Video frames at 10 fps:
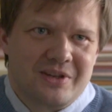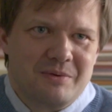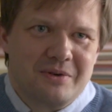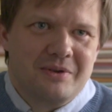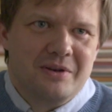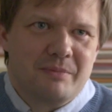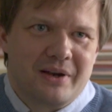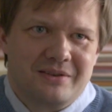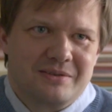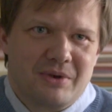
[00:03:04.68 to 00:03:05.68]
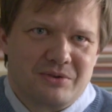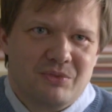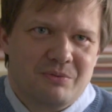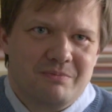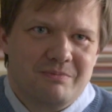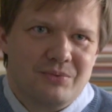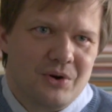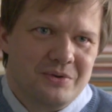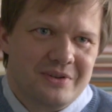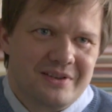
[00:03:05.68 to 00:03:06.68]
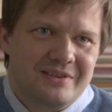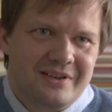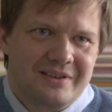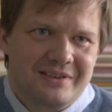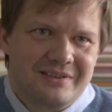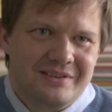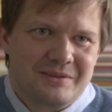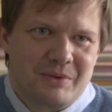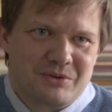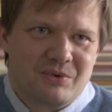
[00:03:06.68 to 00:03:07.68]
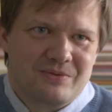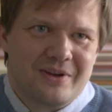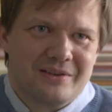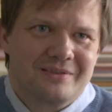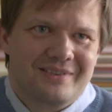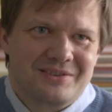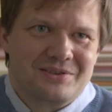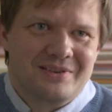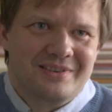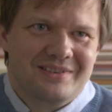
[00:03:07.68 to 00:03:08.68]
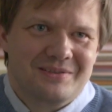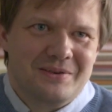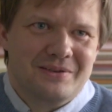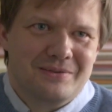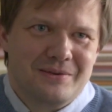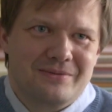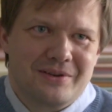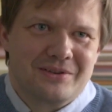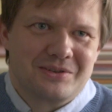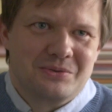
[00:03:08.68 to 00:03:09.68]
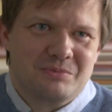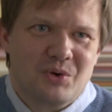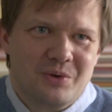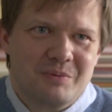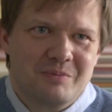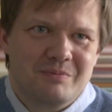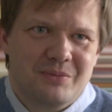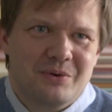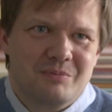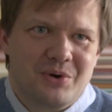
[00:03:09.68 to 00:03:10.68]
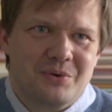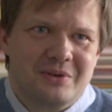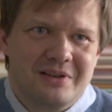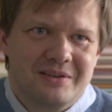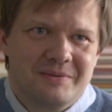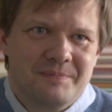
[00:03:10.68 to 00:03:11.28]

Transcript: I mean, impact is much more broader than that, and it's much more fun, actually, if understood more broadly.